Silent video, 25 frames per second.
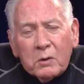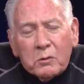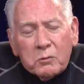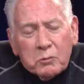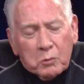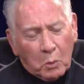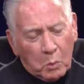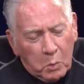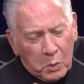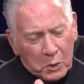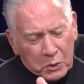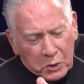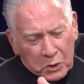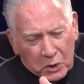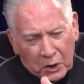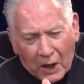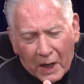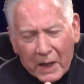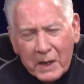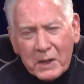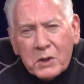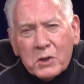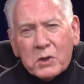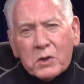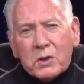drew a
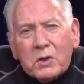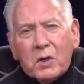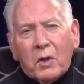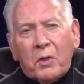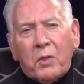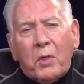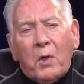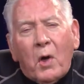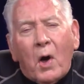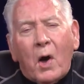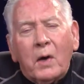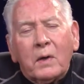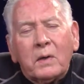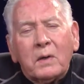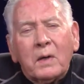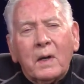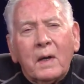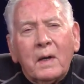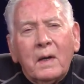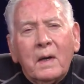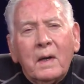slice and thought,